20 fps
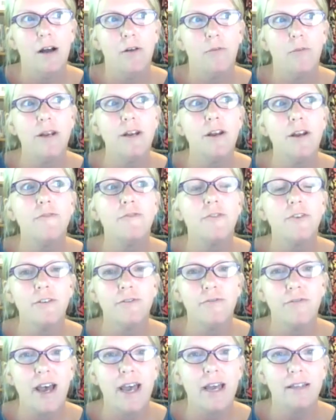we know for a
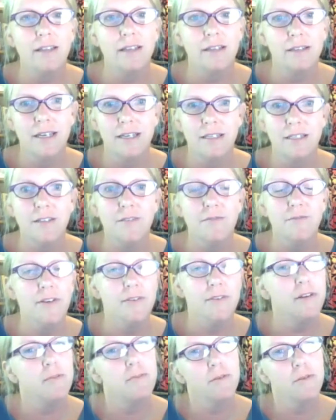fact that less than
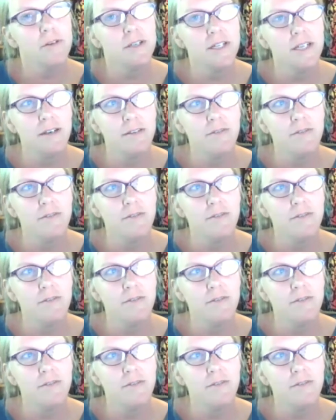50%